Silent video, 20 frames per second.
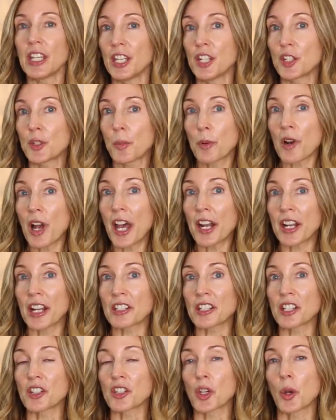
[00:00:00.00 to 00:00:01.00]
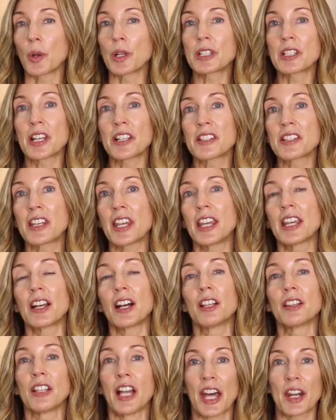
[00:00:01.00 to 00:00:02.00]
each product. And so it does take
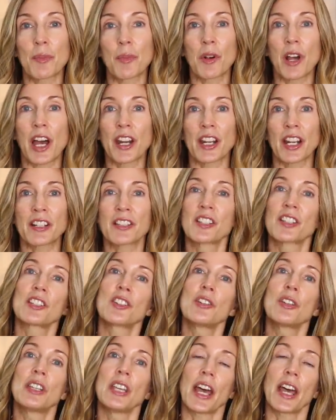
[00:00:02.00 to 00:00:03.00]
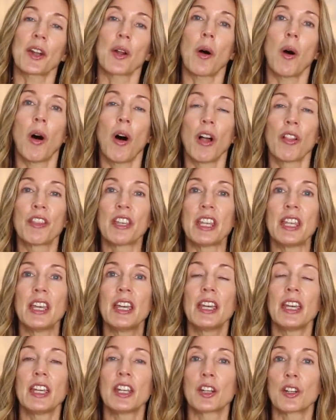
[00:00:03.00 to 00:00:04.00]
a lot of products to get all the
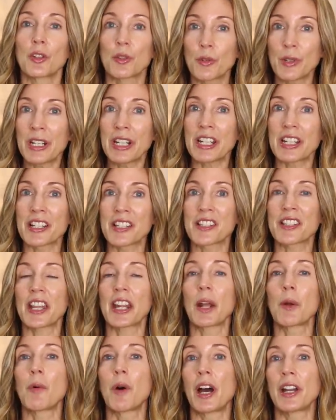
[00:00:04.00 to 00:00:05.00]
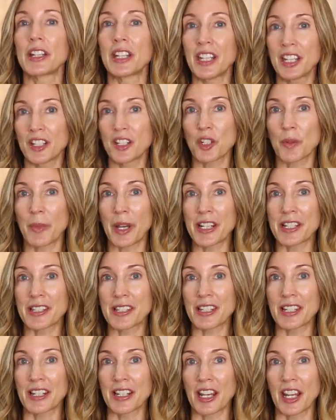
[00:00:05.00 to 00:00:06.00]
ingredients that I want into my
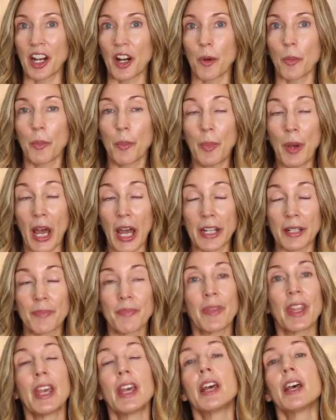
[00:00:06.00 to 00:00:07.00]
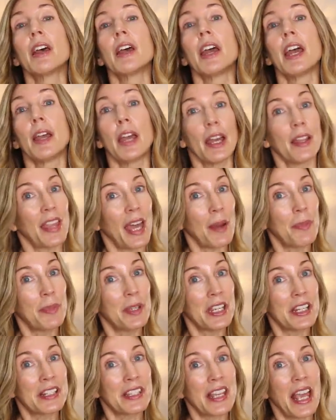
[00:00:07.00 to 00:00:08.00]
skincare. But that
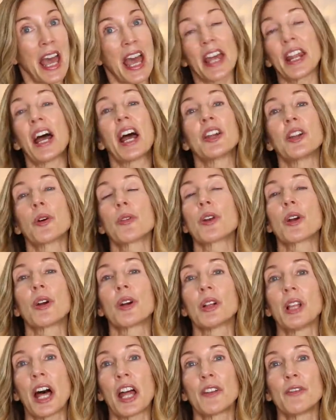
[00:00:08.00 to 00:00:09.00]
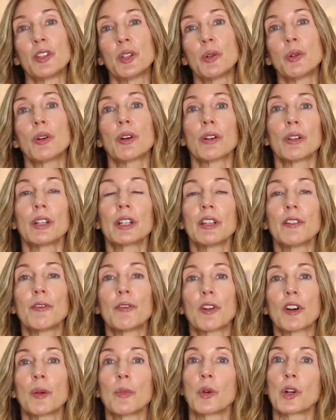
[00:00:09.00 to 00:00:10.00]
being said, I know there are a lot of you who are looking
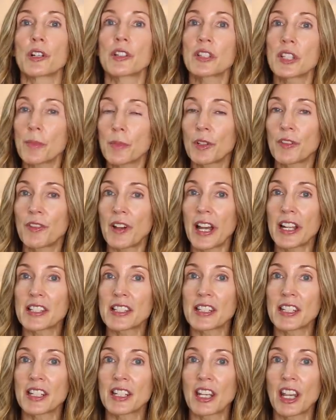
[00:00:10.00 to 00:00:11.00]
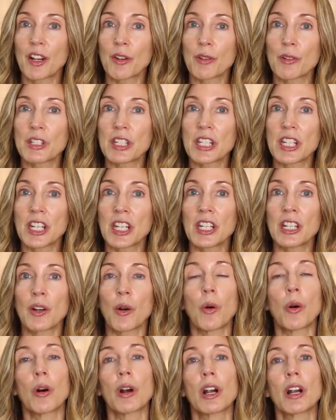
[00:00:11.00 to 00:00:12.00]
for a more simplified skincare routine
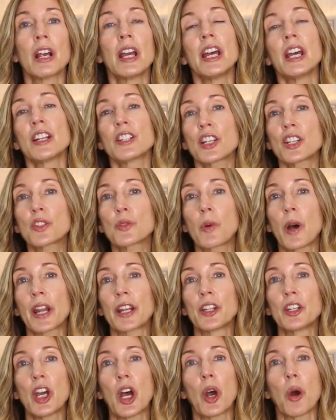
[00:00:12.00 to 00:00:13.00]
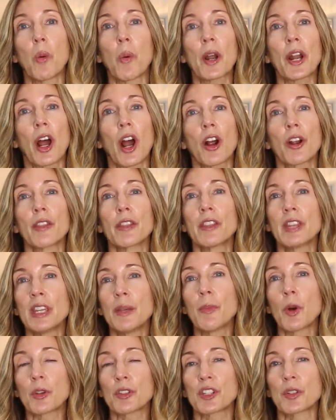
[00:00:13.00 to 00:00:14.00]
or just want to know what are
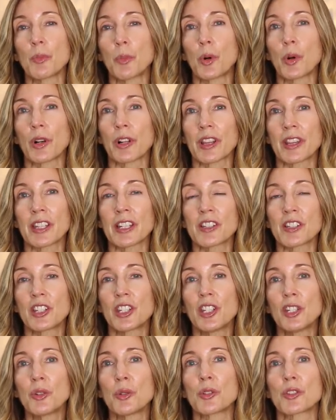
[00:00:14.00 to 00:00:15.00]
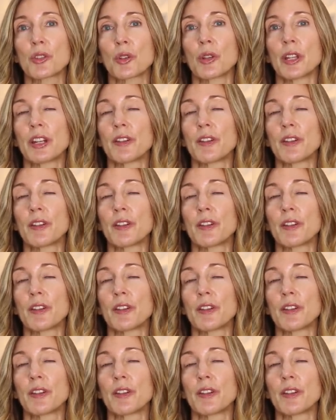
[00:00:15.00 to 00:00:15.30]
the most important things to use so